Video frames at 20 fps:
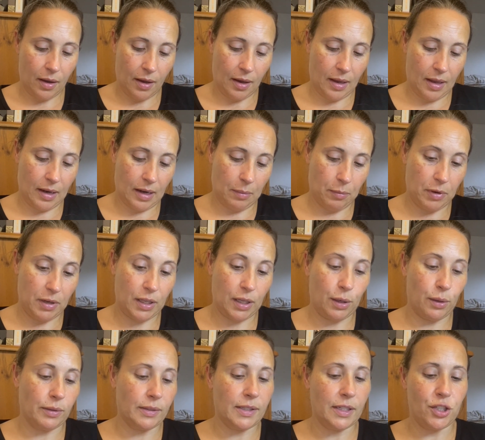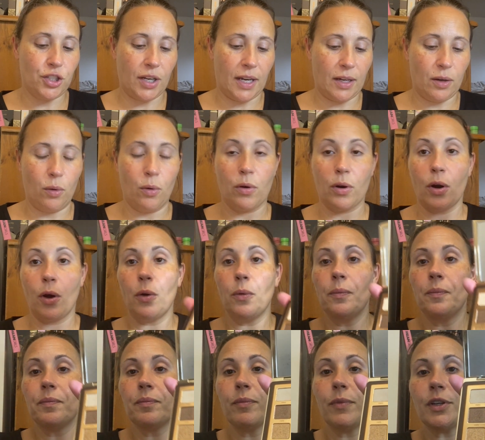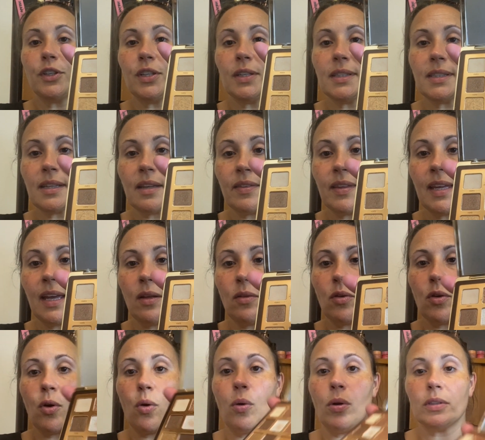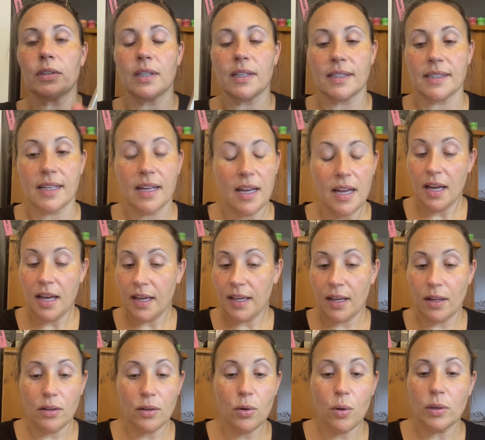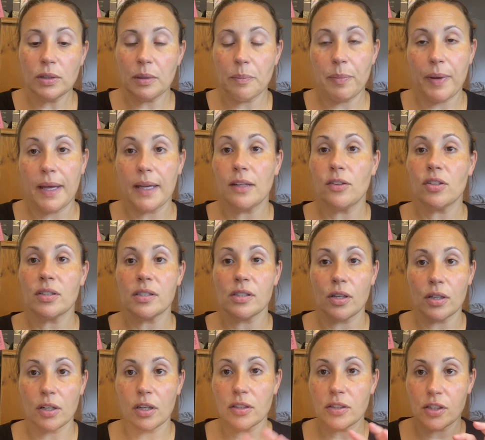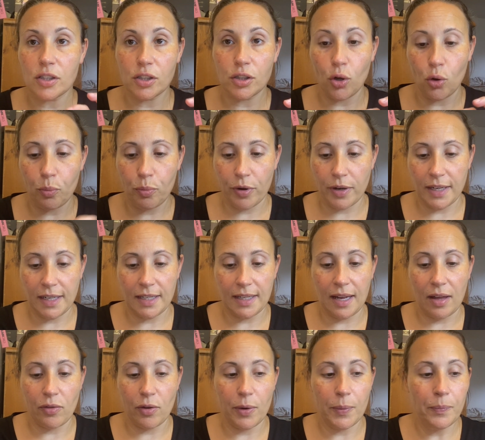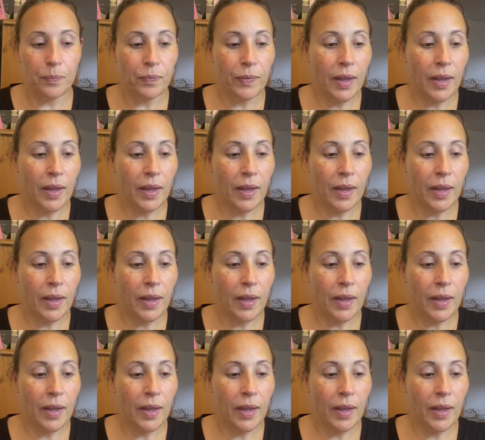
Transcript: And I'm going to use the shade Oro, which is the yellow gold, because yellow gold and pink just look so pretty together.